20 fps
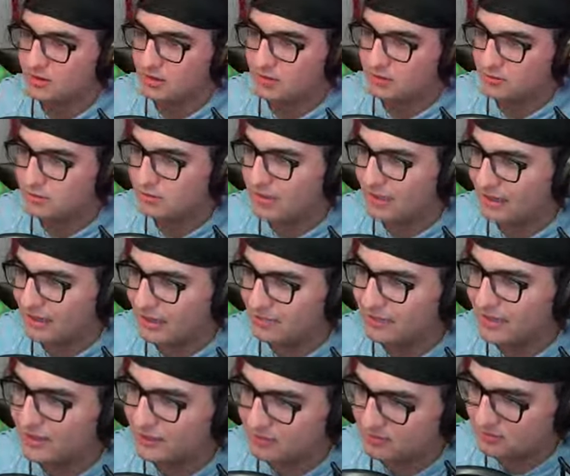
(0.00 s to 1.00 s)
Dude, I, I'm
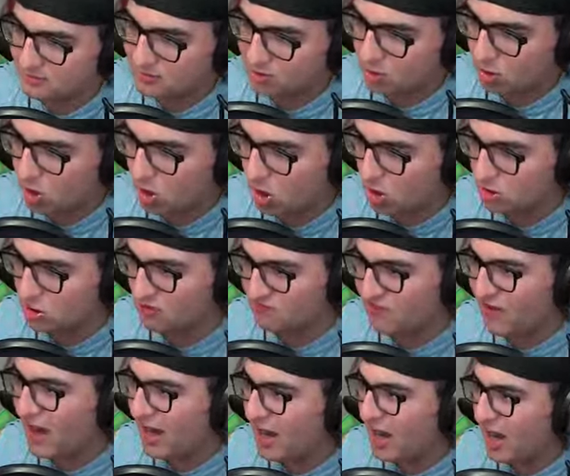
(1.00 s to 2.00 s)
like, oh, the
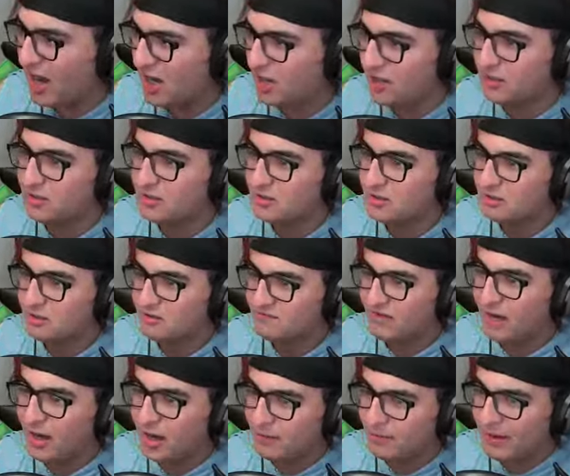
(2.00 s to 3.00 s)
fire!
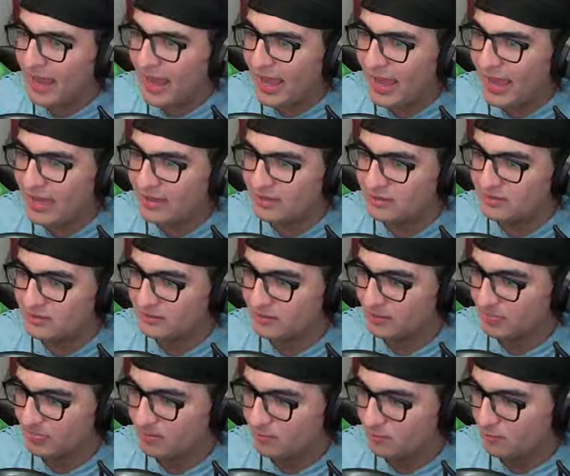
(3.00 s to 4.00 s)
Fire bad!
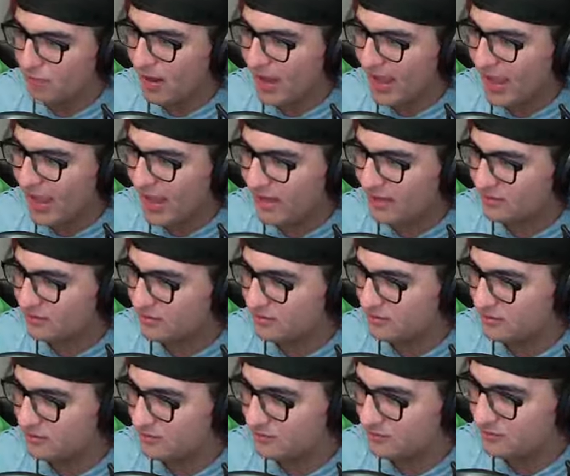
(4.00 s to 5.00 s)
Wait!
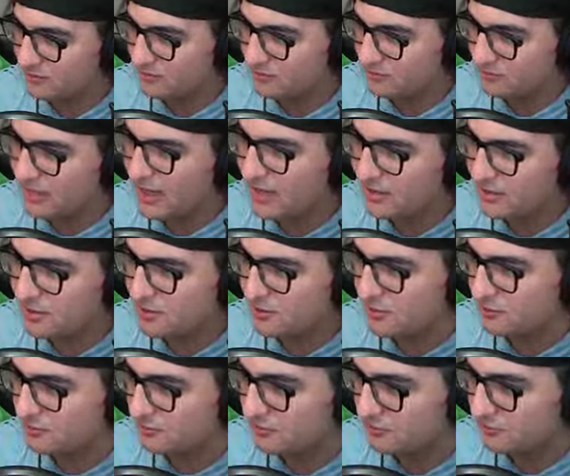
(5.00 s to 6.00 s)
Thank
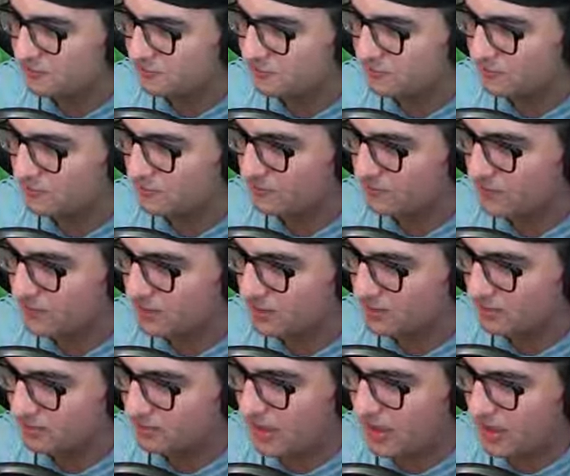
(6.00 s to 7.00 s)
you.
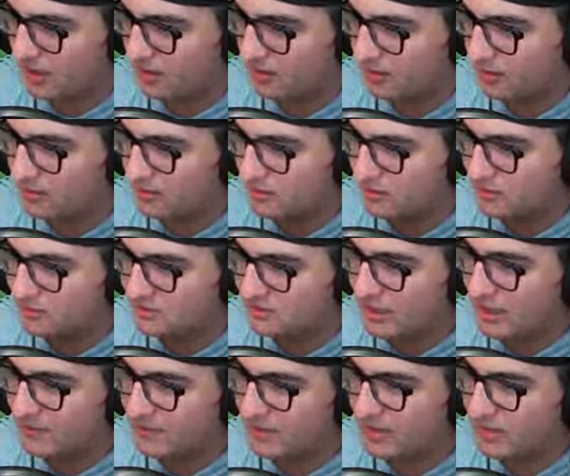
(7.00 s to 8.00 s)
Okay.
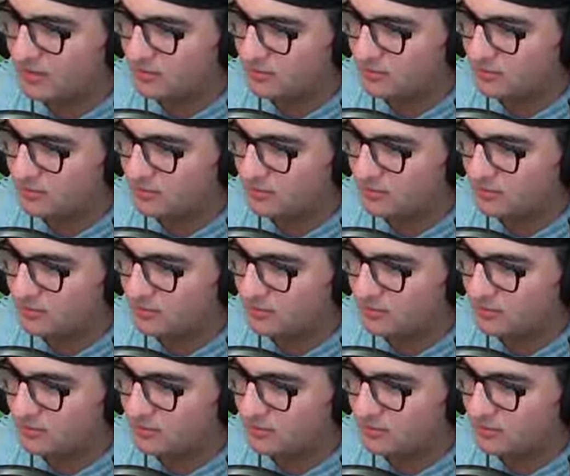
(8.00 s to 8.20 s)
Stop it.